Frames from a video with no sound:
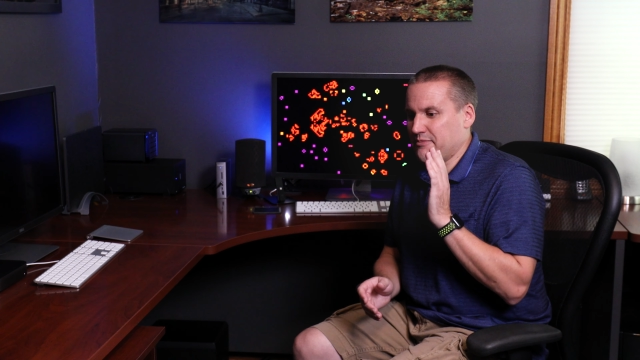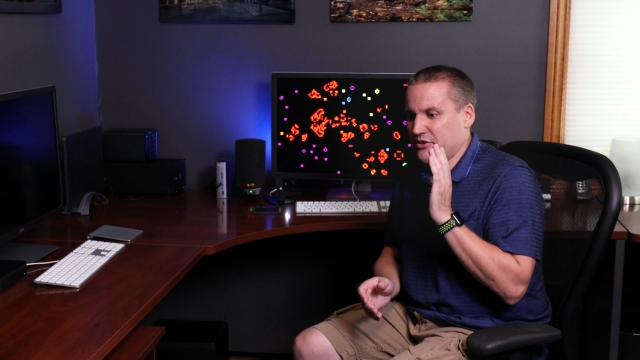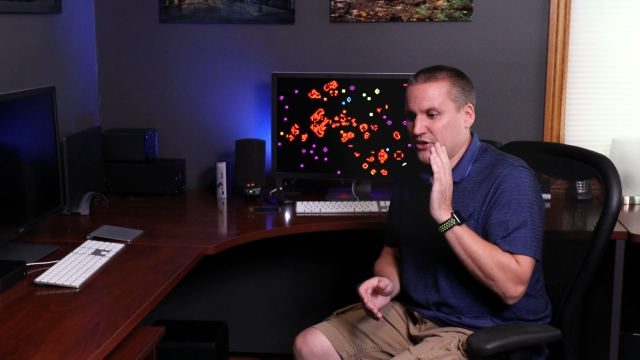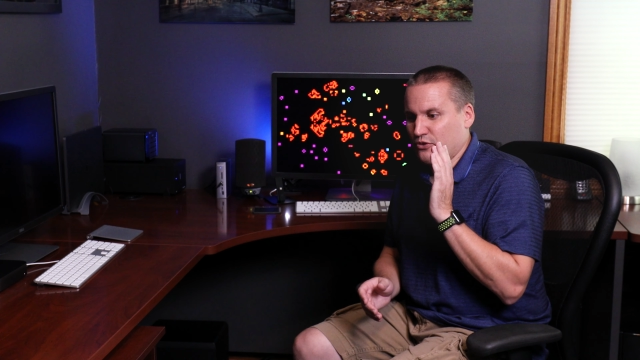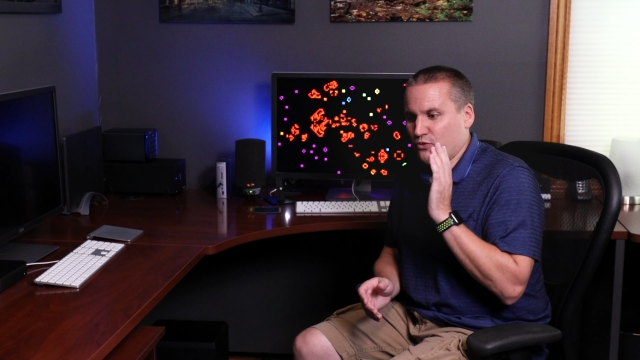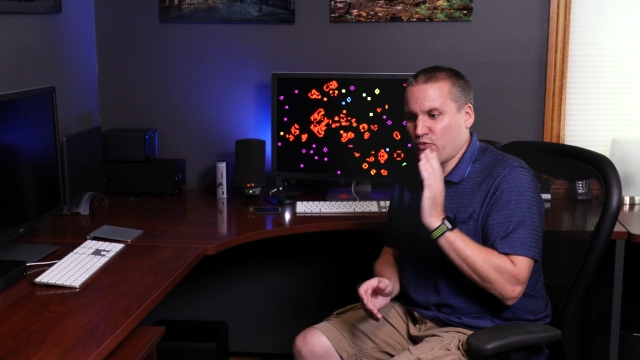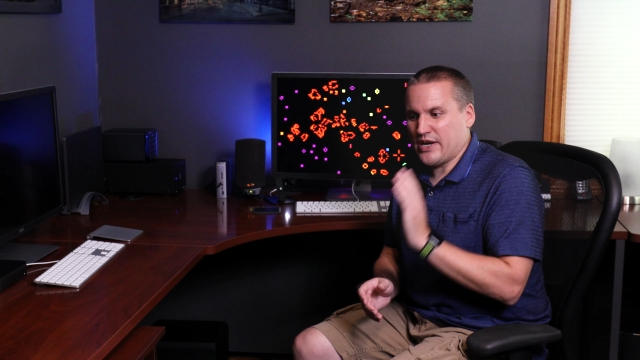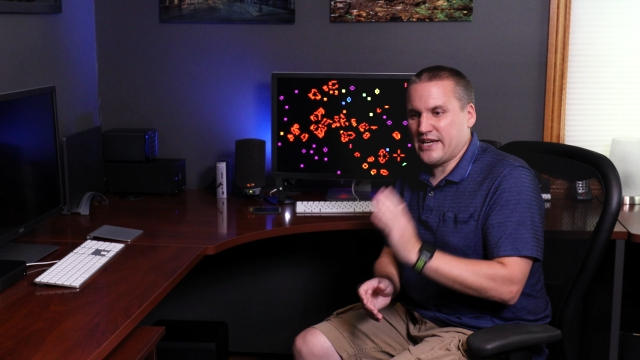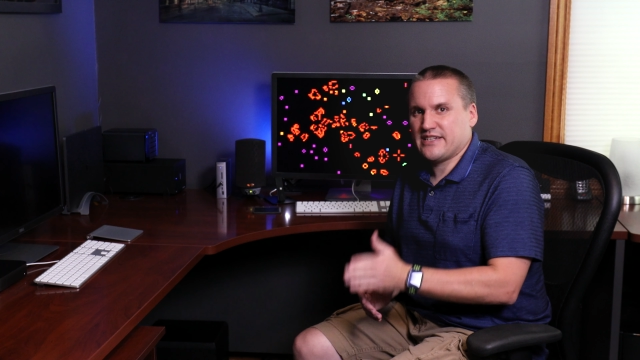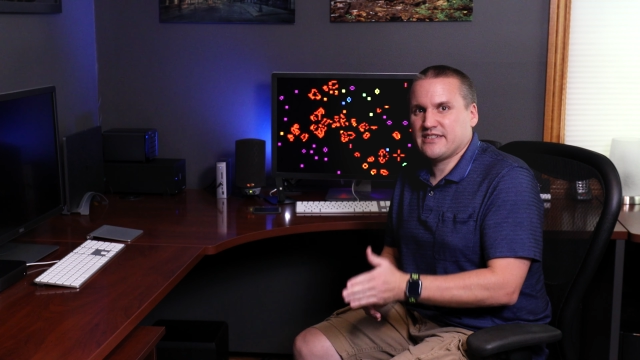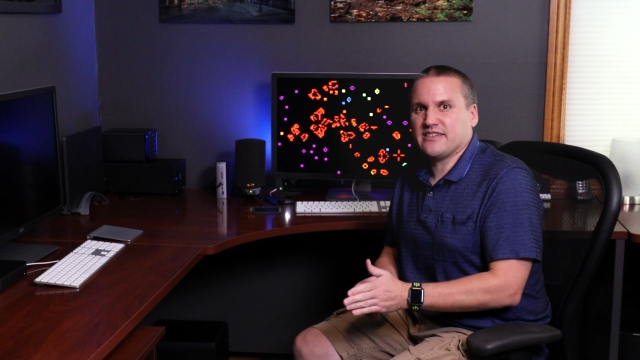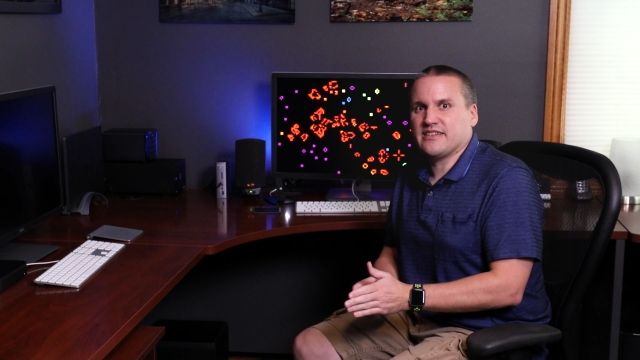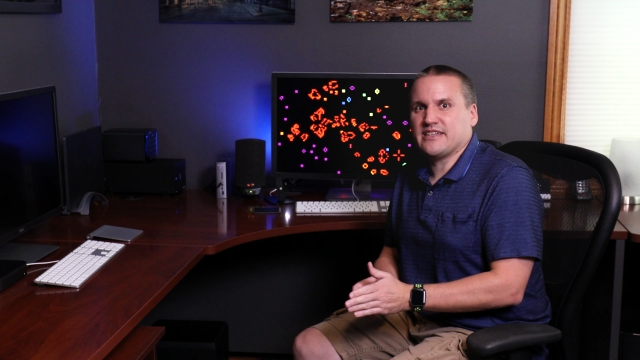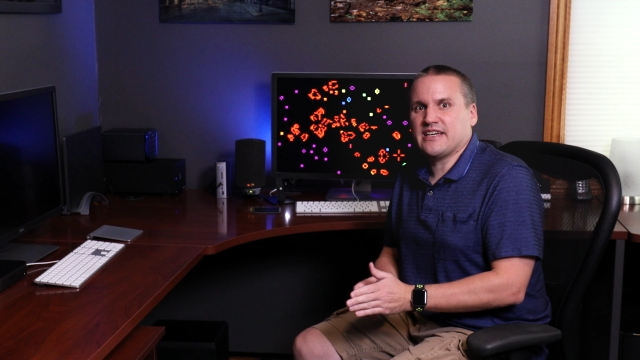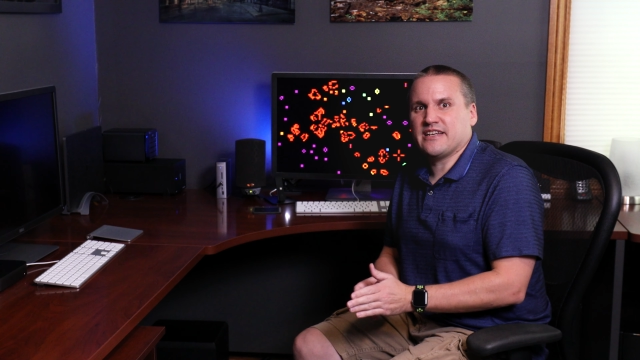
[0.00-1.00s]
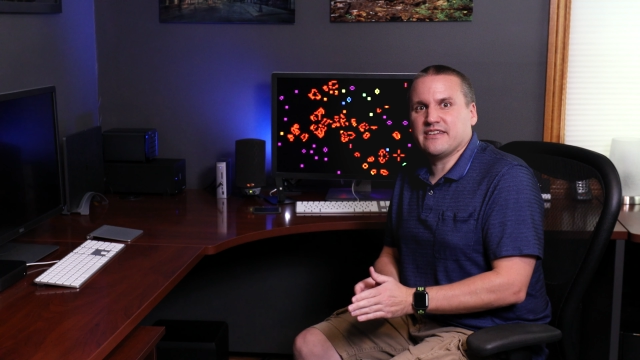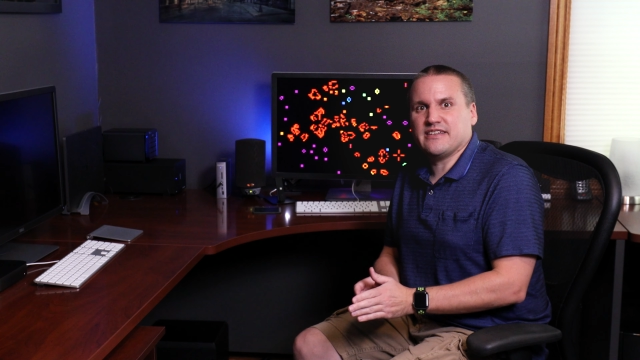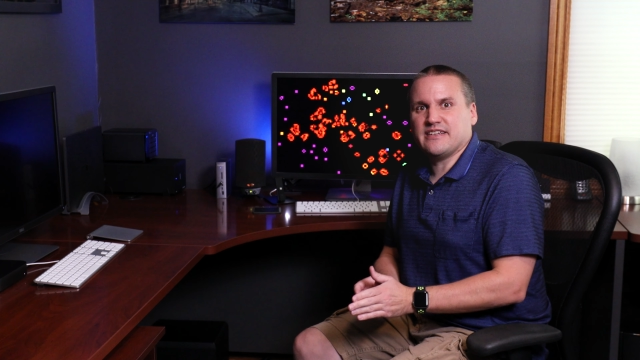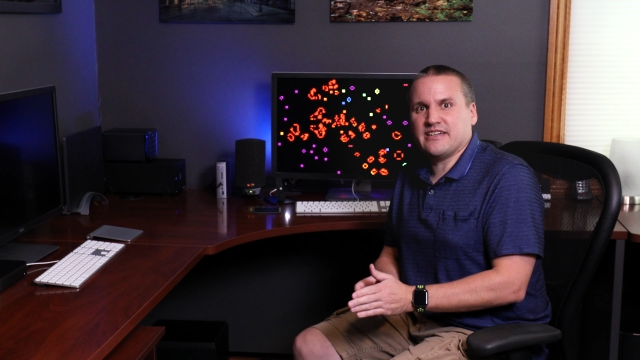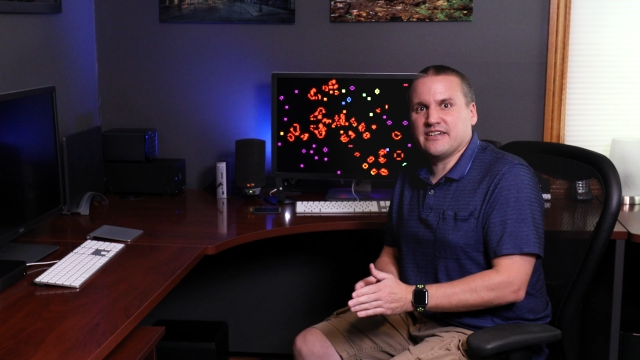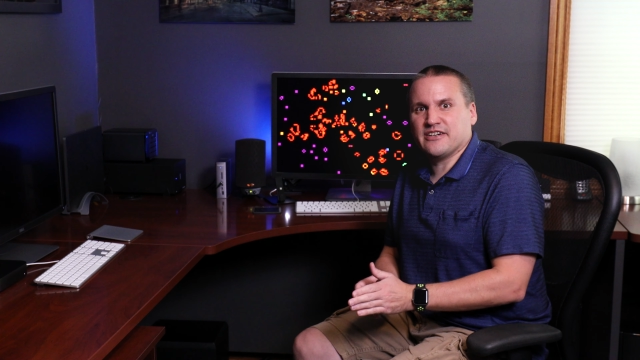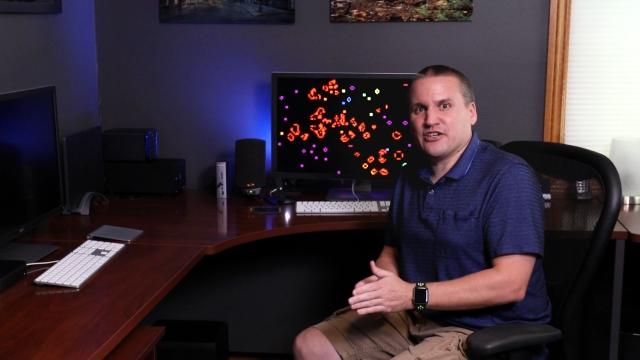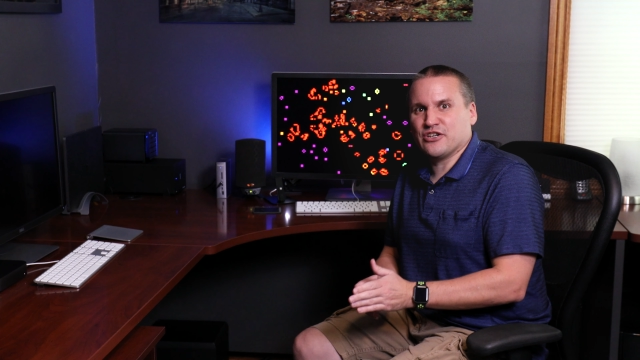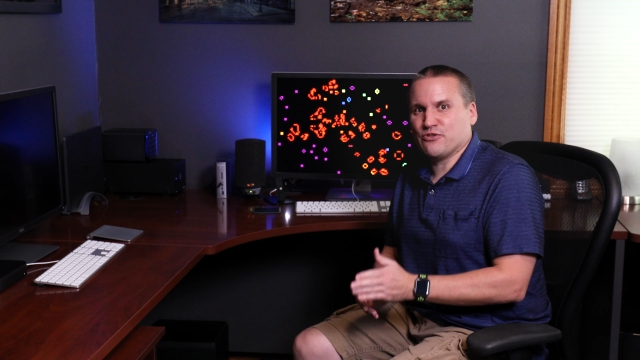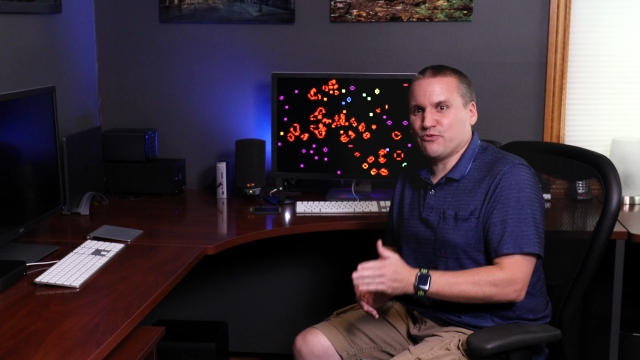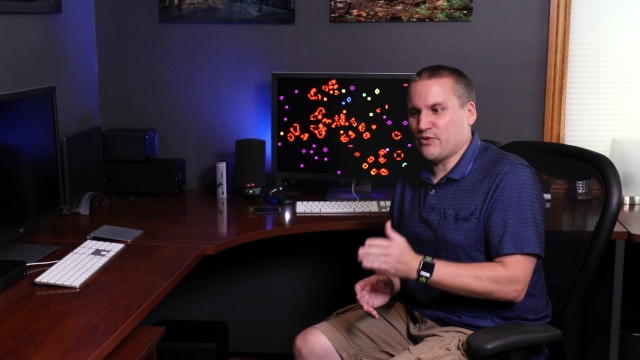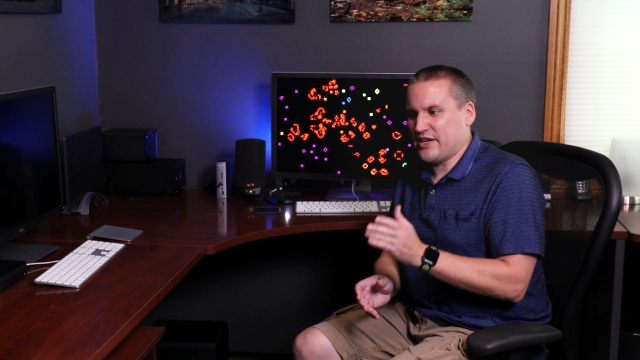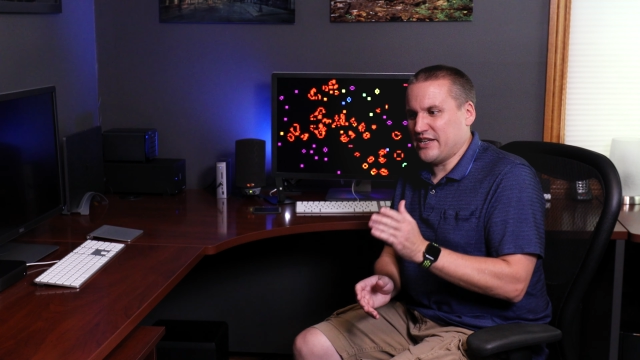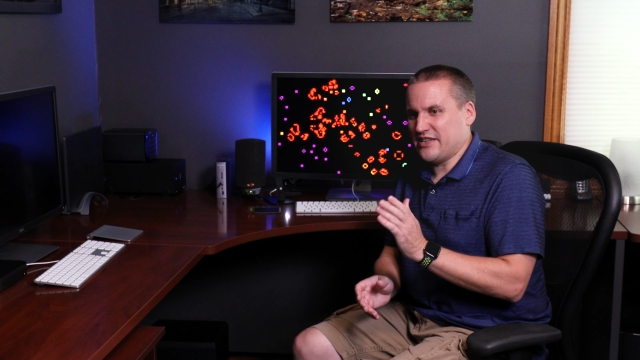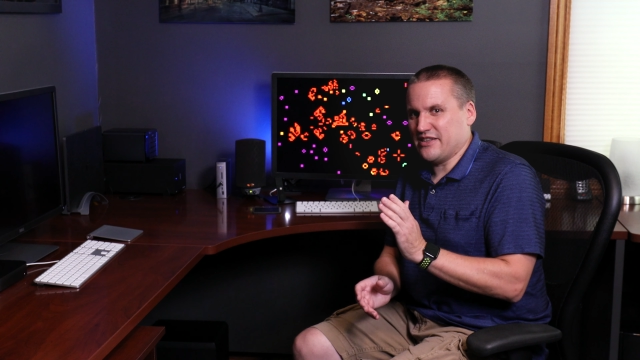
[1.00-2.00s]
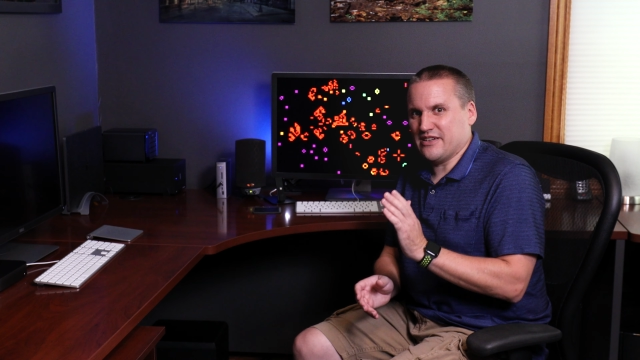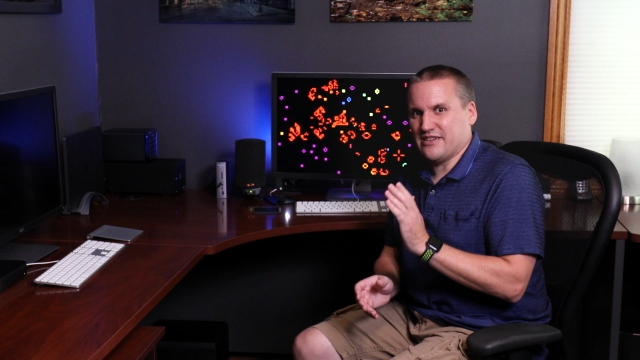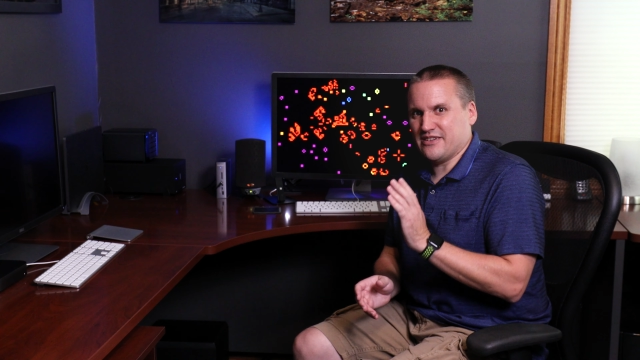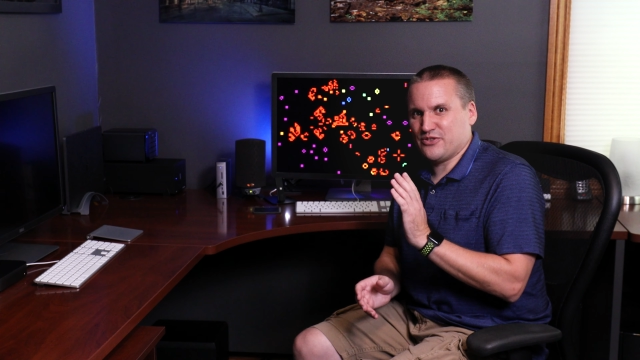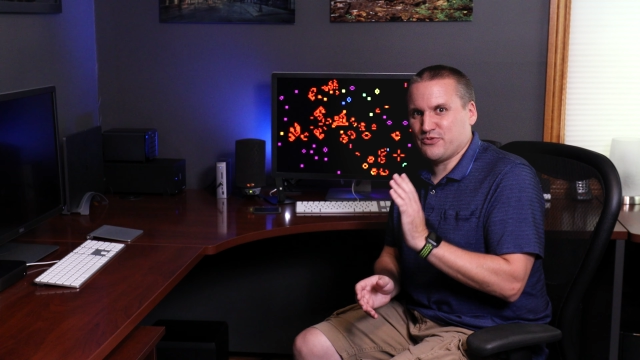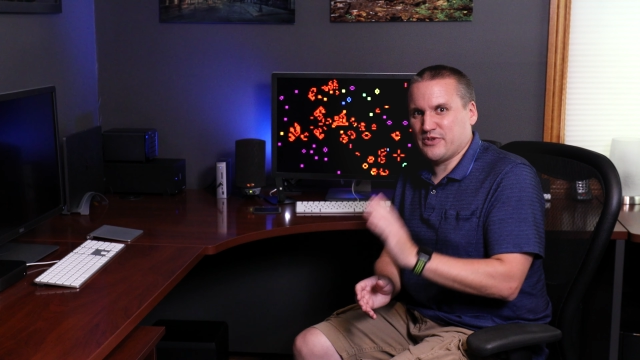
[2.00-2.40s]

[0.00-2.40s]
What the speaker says: I'm going to wait till the end of the year when the